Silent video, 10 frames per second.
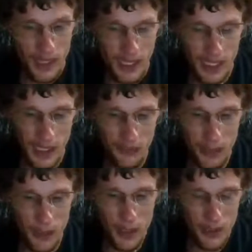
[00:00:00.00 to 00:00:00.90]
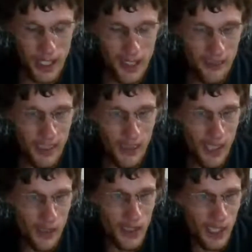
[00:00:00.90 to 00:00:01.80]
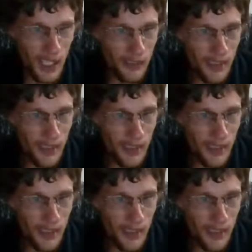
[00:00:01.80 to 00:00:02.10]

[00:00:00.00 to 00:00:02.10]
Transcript: I love filming trains and railroad stuff,